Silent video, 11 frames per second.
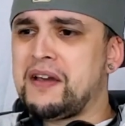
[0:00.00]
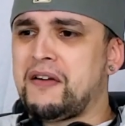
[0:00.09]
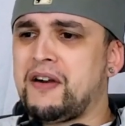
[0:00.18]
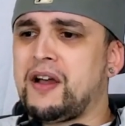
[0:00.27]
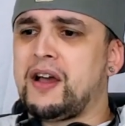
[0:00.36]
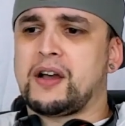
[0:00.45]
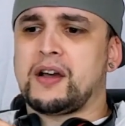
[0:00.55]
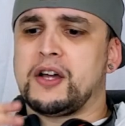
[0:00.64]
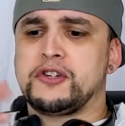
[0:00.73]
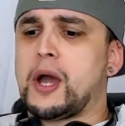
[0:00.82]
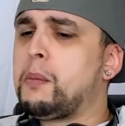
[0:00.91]
or
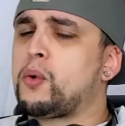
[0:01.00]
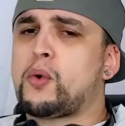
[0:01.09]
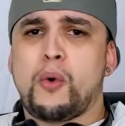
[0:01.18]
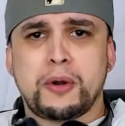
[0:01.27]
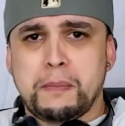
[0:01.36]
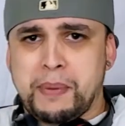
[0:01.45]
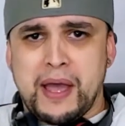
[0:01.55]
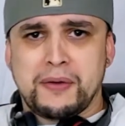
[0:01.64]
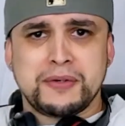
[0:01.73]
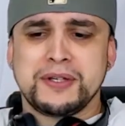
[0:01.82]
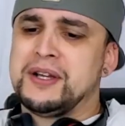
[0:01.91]
a double quarter
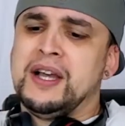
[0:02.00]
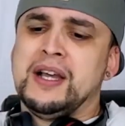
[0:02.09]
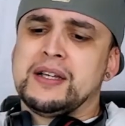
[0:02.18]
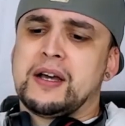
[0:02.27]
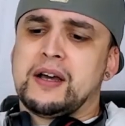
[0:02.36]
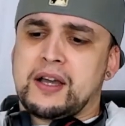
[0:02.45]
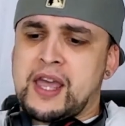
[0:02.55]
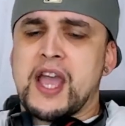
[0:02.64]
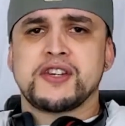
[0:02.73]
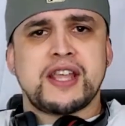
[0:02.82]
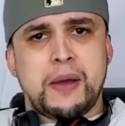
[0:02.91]
pounder.
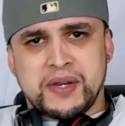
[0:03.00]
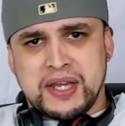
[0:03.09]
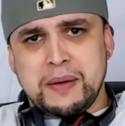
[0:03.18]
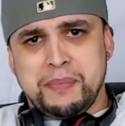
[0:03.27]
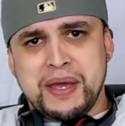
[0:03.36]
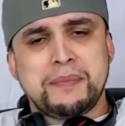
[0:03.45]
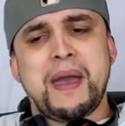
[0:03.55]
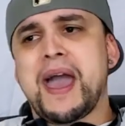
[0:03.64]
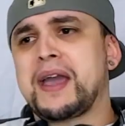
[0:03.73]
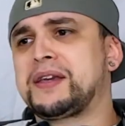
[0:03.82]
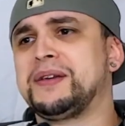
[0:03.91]
Occasionally I would get a Big
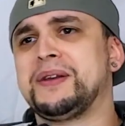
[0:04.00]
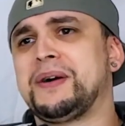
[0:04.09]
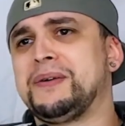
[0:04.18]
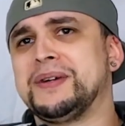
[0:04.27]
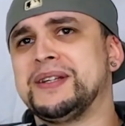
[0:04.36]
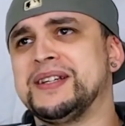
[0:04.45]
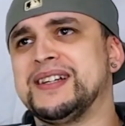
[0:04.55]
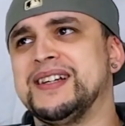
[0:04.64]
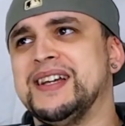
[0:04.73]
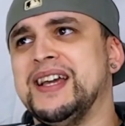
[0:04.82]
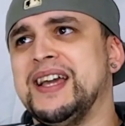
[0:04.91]
Mac, you know, and
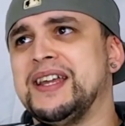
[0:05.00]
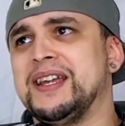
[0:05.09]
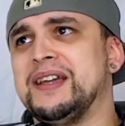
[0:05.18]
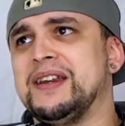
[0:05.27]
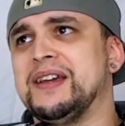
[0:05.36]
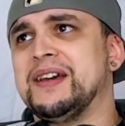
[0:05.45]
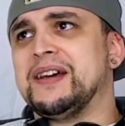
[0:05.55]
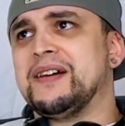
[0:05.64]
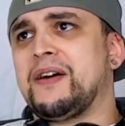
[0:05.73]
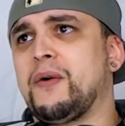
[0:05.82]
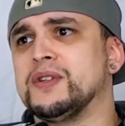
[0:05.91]

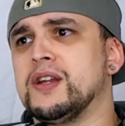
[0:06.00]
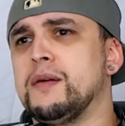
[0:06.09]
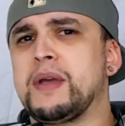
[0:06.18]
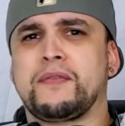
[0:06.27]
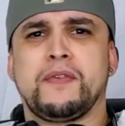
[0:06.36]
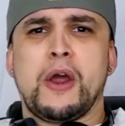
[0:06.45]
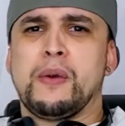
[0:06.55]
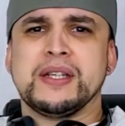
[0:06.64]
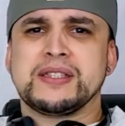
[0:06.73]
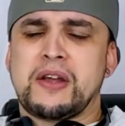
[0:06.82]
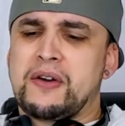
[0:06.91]
then always love
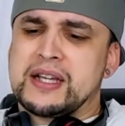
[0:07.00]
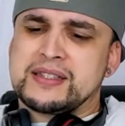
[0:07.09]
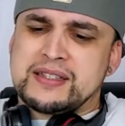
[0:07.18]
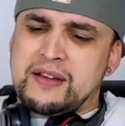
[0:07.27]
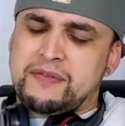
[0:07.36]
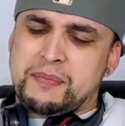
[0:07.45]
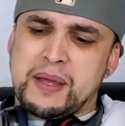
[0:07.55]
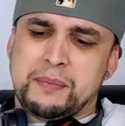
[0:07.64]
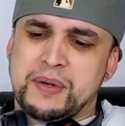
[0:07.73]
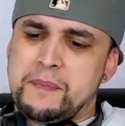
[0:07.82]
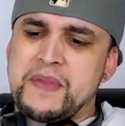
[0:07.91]
McFlurries and all that stuff,
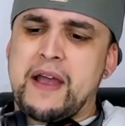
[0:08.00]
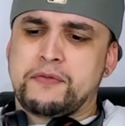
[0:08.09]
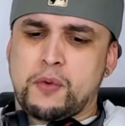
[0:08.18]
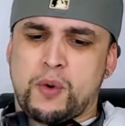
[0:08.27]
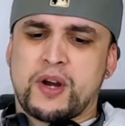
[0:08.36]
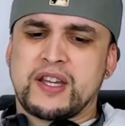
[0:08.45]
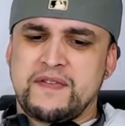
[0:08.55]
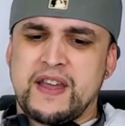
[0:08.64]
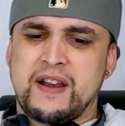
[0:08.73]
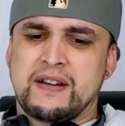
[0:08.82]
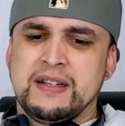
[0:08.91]
man. But after
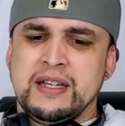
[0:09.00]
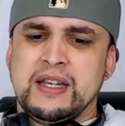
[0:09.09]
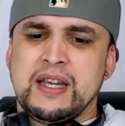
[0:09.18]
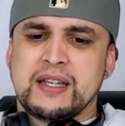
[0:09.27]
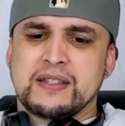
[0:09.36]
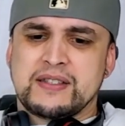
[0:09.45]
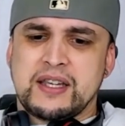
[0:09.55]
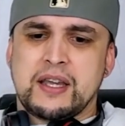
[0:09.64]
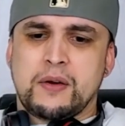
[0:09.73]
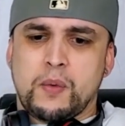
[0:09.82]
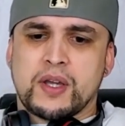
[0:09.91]
working there and
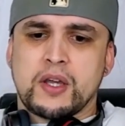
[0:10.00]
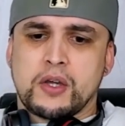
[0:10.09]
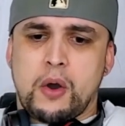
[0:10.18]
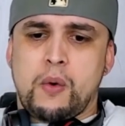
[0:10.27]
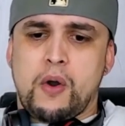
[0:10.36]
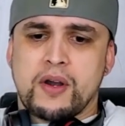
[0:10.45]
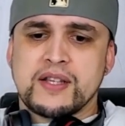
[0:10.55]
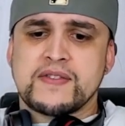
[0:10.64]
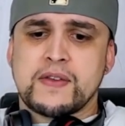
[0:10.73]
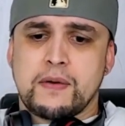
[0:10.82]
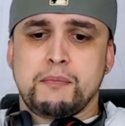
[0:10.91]
seeing what can go on
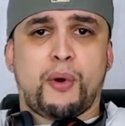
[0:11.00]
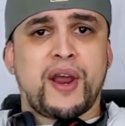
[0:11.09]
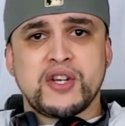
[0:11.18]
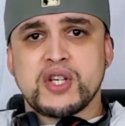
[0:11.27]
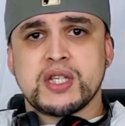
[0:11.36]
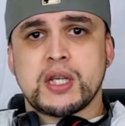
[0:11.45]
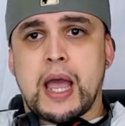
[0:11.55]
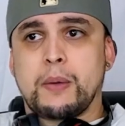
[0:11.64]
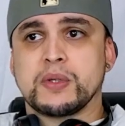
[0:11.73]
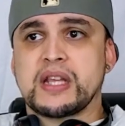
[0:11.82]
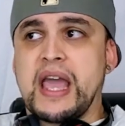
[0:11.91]
in certain branches,
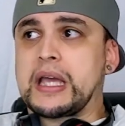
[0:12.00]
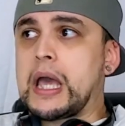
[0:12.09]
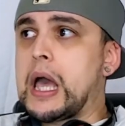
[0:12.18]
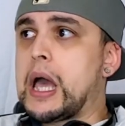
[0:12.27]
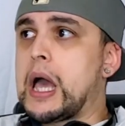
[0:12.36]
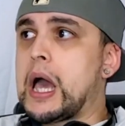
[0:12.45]
I was like,